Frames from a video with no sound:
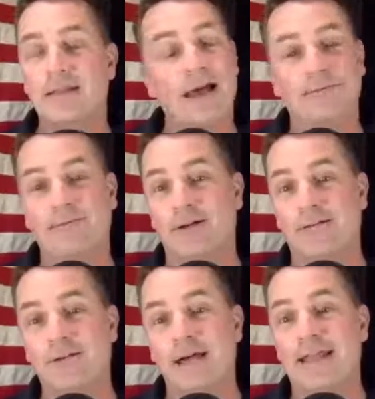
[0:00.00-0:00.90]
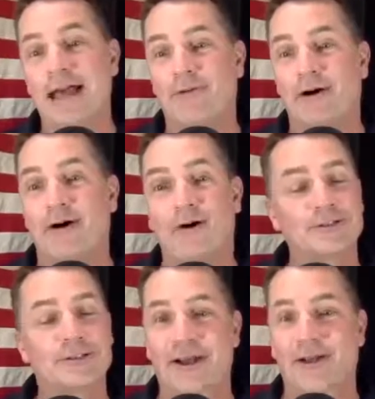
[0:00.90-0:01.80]
have, uh, you had to have a hard
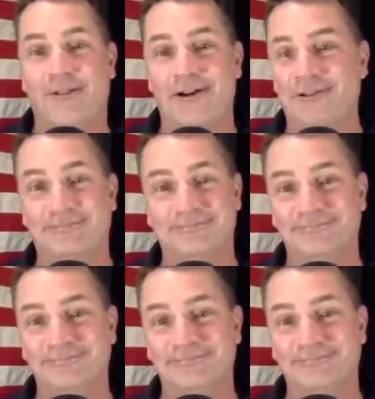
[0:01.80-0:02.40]
shell on you.